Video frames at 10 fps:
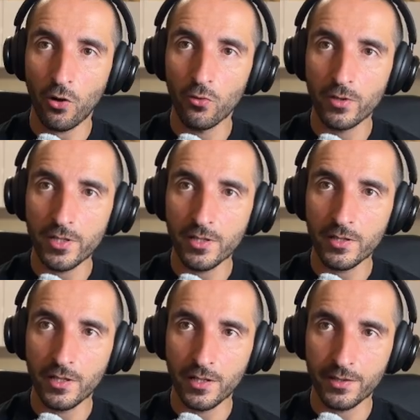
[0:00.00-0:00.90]
already
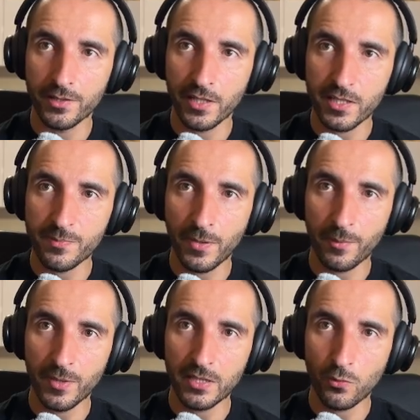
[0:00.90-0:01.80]
run the
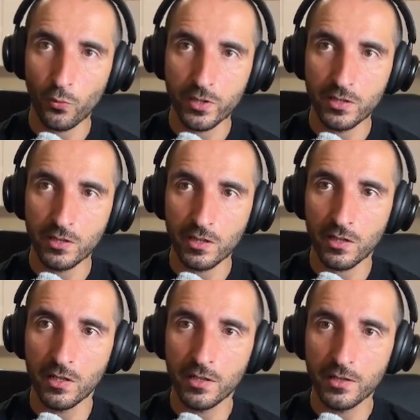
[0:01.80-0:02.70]
experiment with the
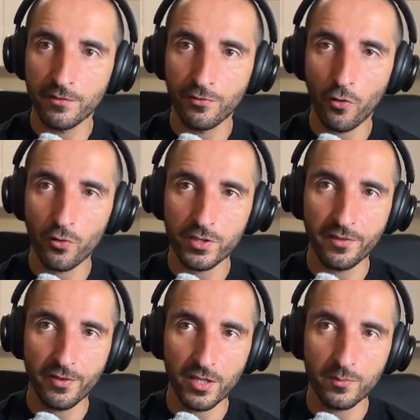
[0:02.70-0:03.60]
four
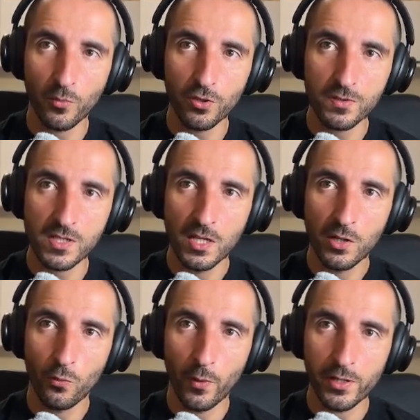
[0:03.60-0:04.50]
different models,
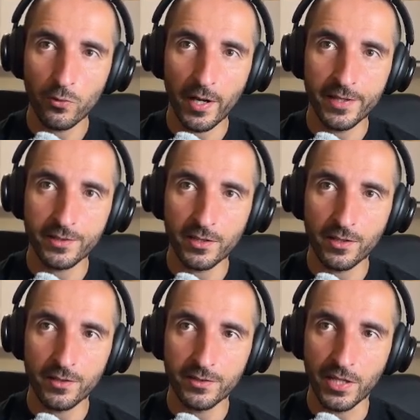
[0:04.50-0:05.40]
when you enter
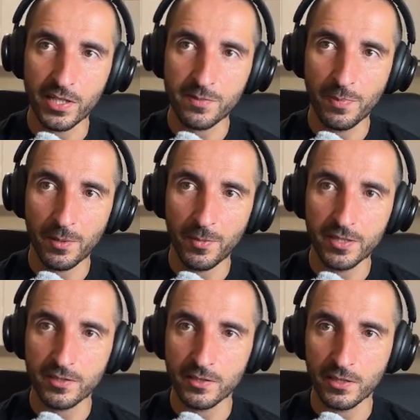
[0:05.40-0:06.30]
the
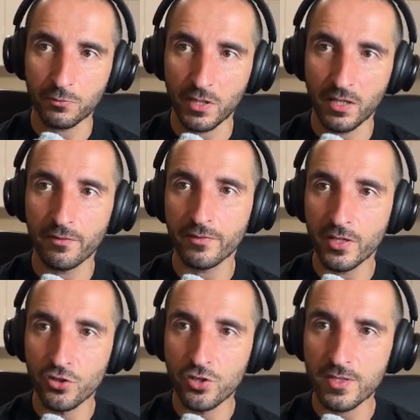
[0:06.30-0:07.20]
experiment that we have
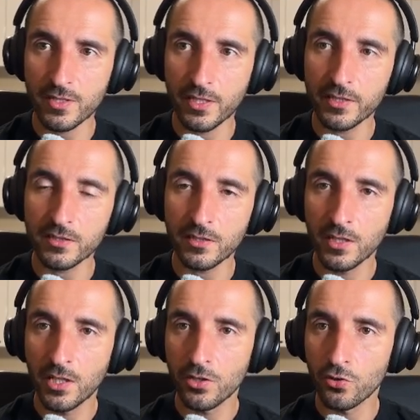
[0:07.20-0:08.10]
just created,
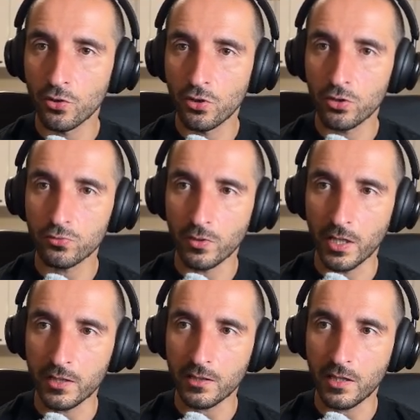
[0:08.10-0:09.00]
you're going to
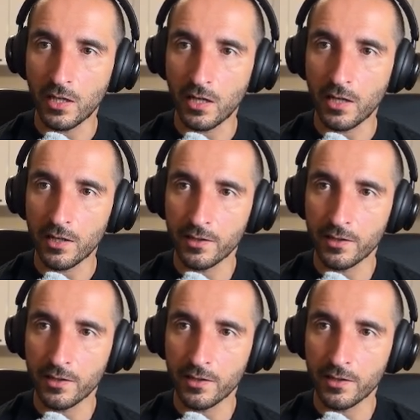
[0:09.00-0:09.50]
get a